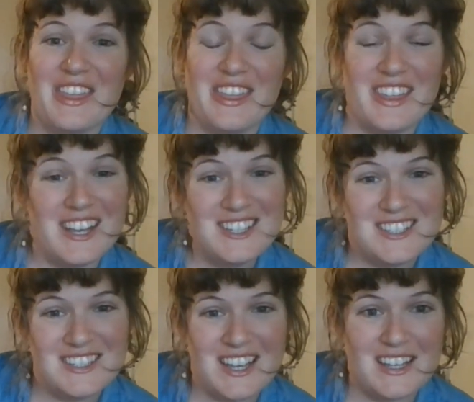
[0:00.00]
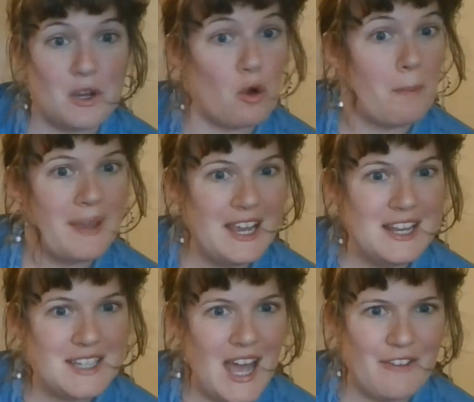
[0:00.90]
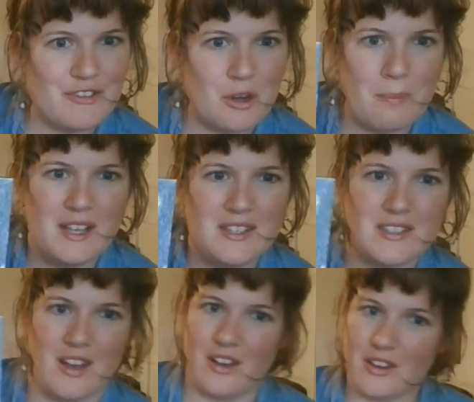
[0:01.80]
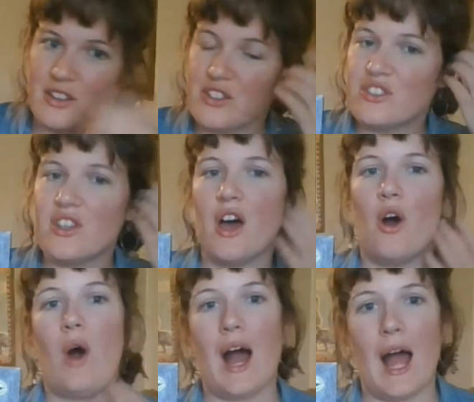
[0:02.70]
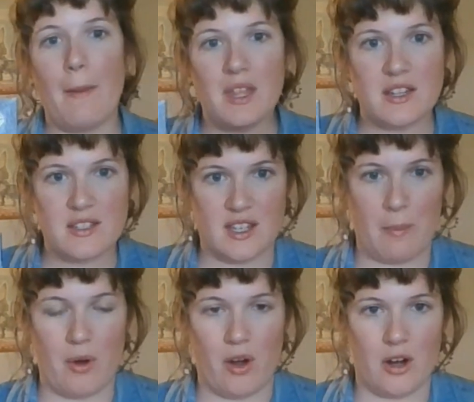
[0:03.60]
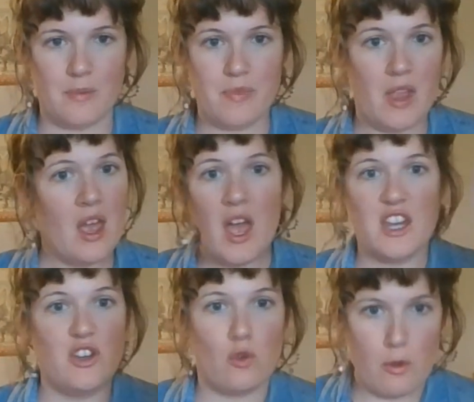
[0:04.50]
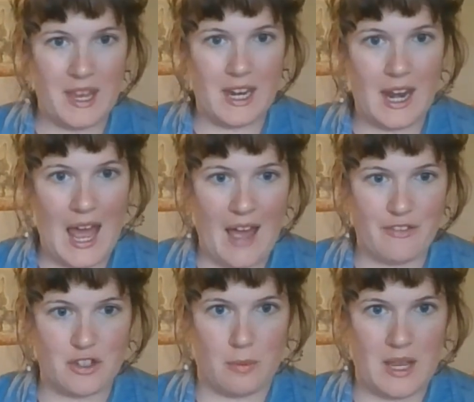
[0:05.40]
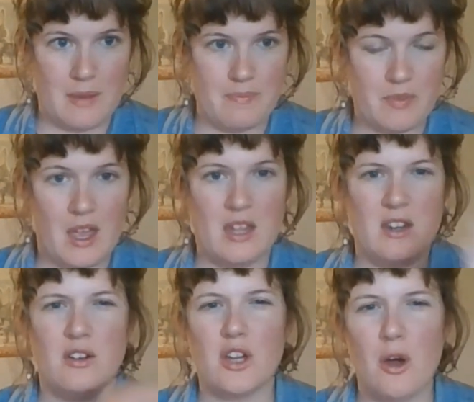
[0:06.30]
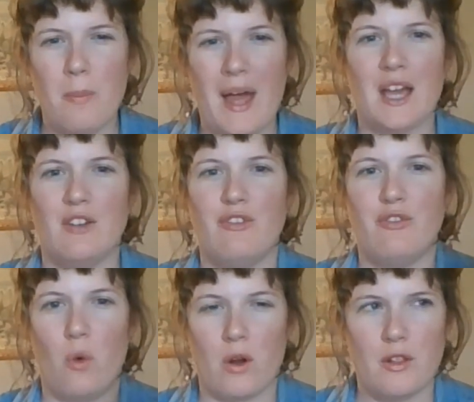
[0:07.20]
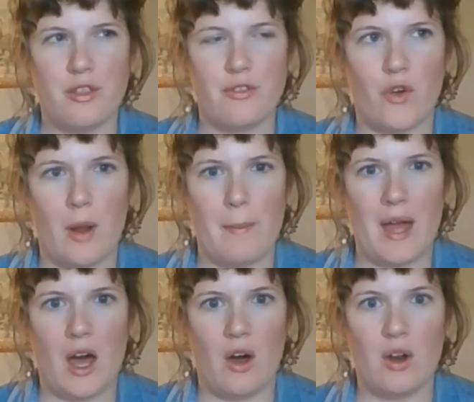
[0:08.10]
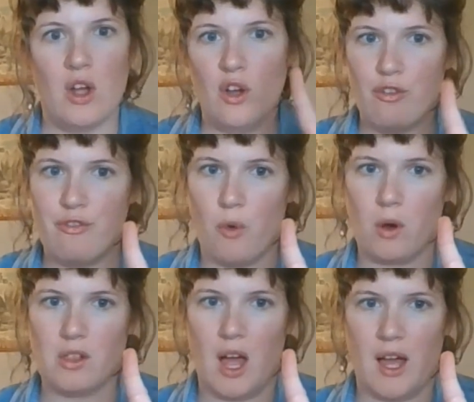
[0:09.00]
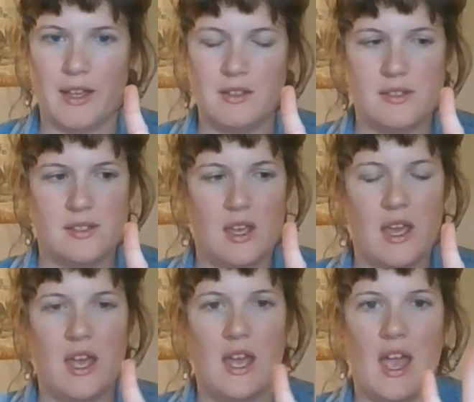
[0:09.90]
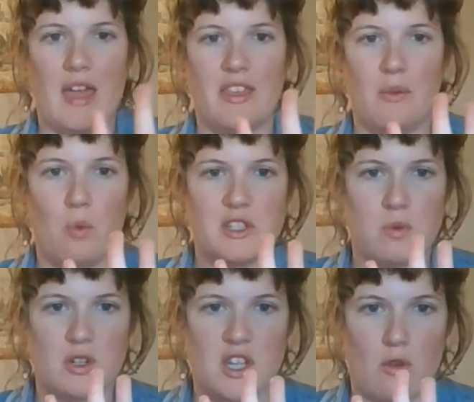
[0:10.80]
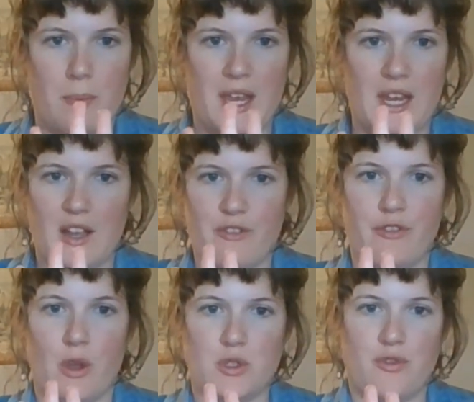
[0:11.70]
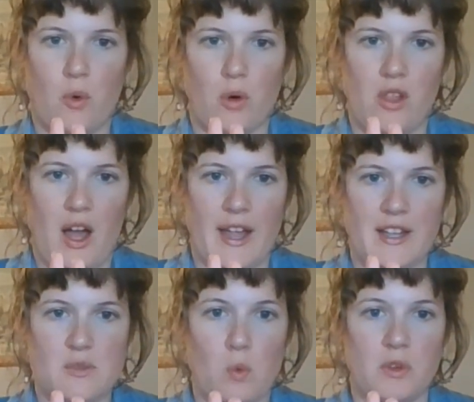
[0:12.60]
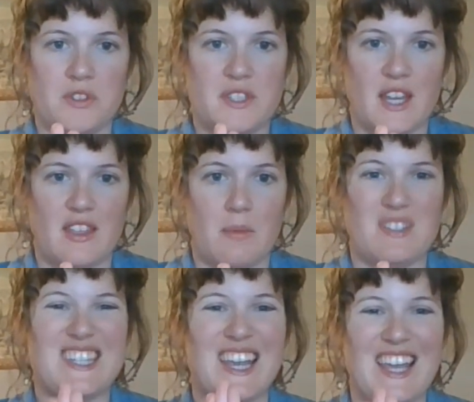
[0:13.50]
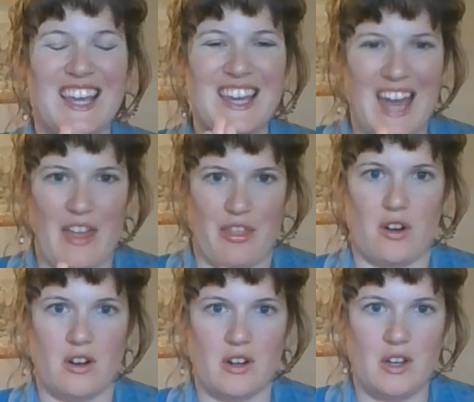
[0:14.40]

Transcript: This is a repeat after me song. So I'm going to sing a part, and you'll repeat it after me. And it'll go back and forth for about 4 lines. And then once we're done repeating those 4 lines, we'll sing them together,